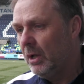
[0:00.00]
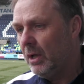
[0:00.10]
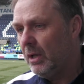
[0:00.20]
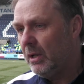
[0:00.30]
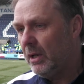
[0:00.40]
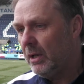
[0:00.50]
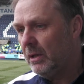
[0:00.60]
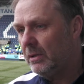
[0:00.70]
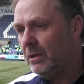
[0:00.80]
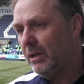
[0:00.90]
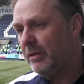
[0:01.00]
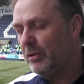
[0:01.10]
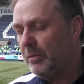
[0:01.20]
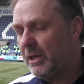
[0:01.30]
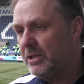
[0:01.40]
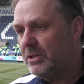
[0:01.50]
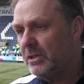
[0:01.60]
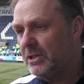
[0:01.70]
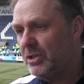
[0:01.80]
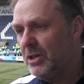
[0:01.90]
And delighted for him to get
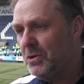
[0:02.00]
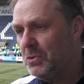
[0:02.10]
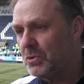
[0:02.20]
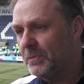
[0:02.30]
his 3 goals.